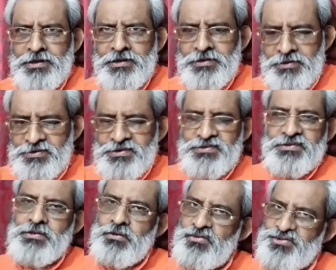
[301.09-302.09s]
This is the
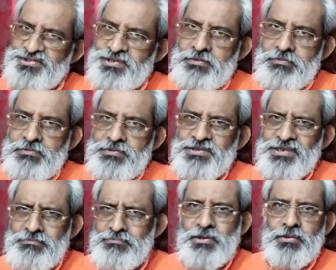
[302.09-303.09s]
question.
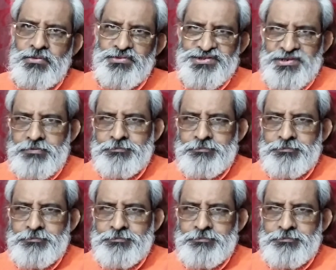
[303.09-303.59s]
Simple question.